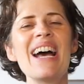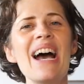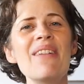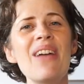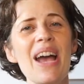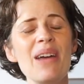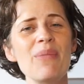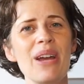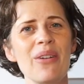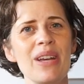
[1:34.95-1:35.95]
I've had
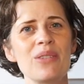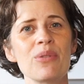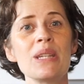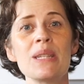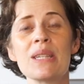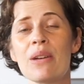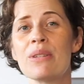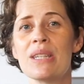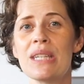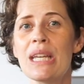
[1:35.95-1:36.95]
migraines really since I
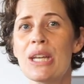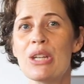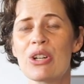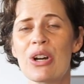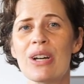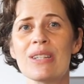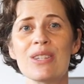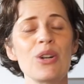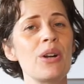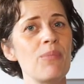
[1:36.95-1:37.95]
was a teenager and
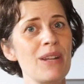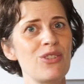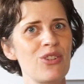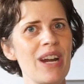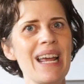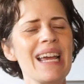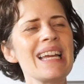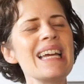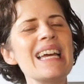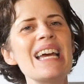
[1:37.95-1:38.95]
started menstruating,